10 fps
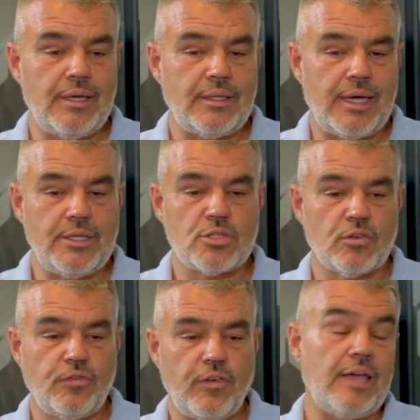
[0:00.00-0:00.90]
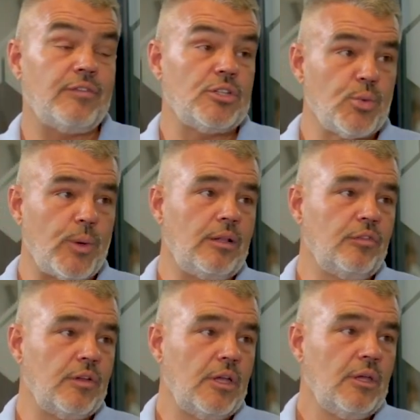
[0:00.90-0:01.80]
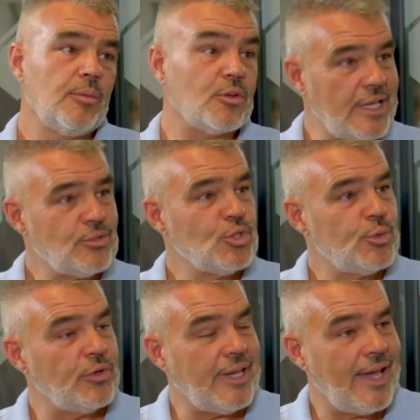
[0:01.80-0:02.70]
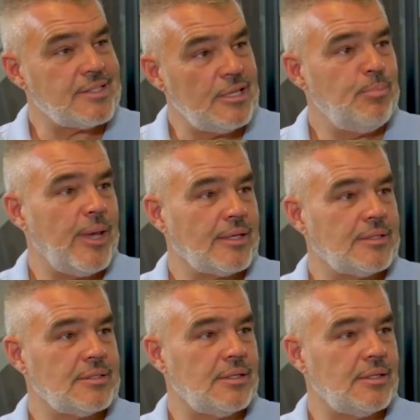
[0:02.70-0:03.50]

the ages of 5 and 12. because that's also where your dad's impact